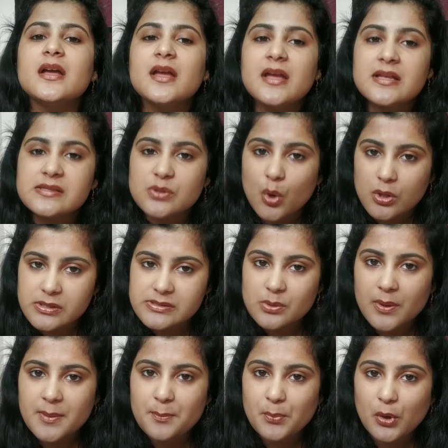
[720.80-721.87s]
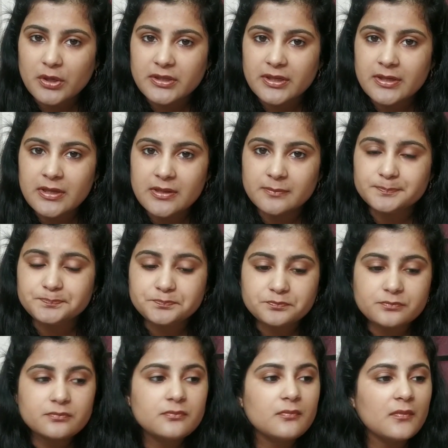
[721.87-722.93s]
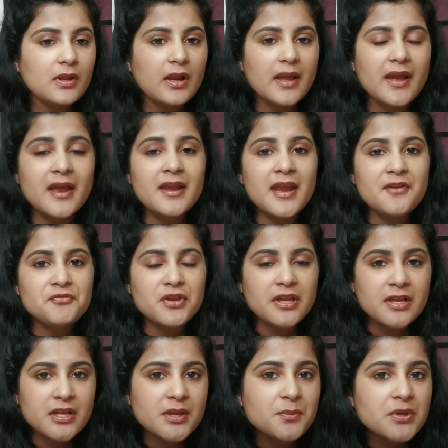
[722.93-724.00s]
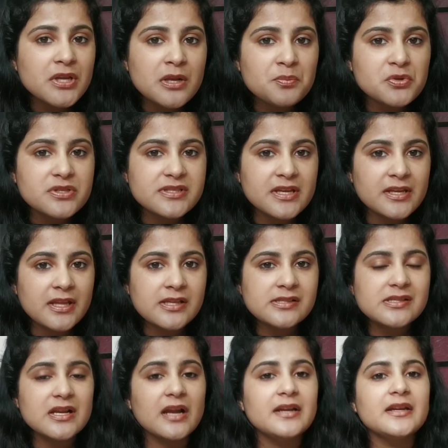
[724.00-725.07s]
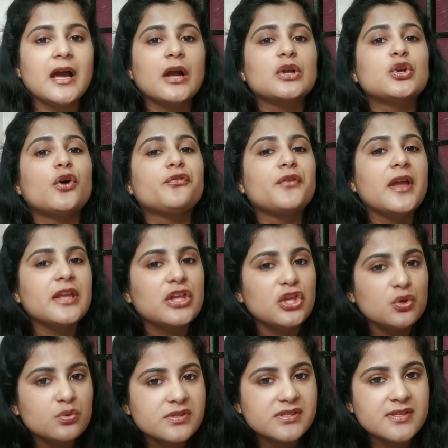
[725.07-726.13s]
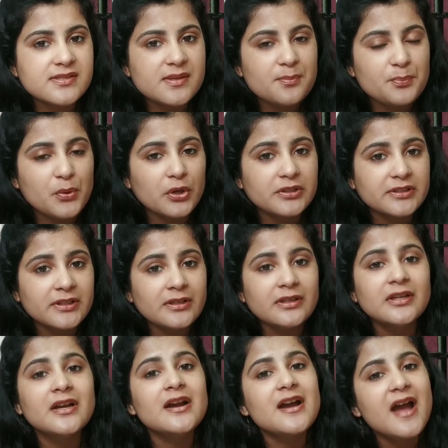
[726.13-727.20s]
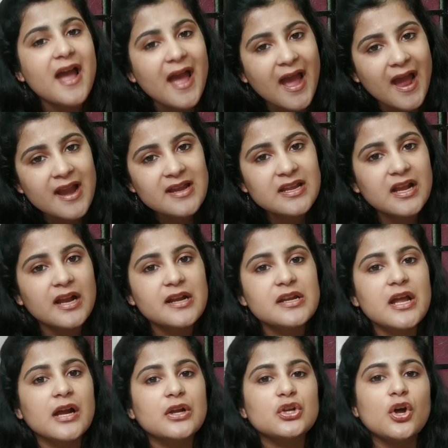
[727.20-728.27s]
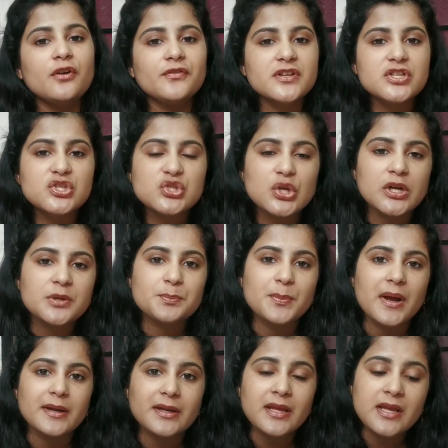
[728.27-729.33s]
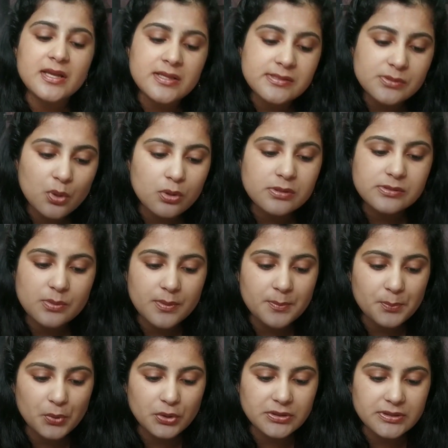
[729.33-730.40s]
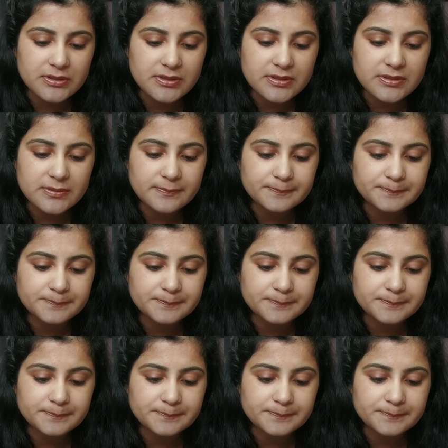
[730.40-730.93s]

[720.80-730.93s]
is also important. In every criminal proceedings, conduct of accused is important and conduct of injured party is also important.